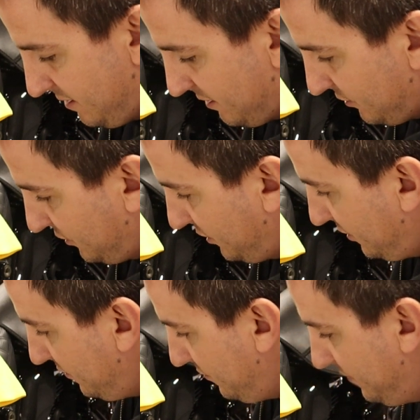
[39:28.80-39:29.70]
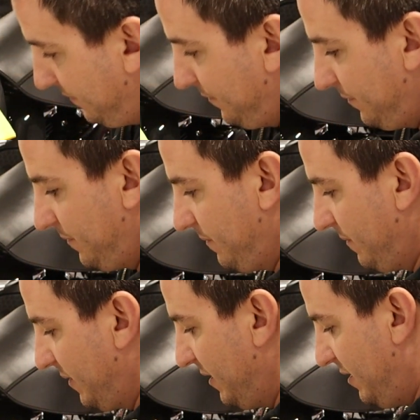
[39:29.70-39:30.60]
there's two.
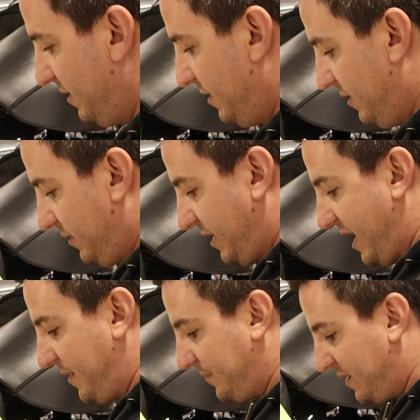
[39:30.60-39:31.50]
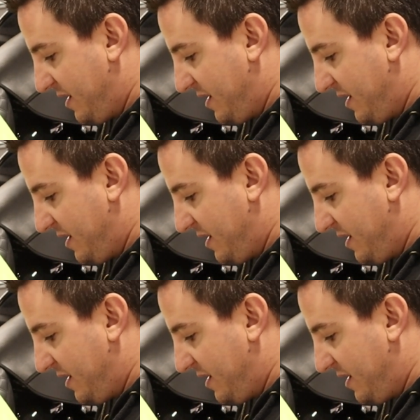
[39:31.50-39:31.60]
Okay,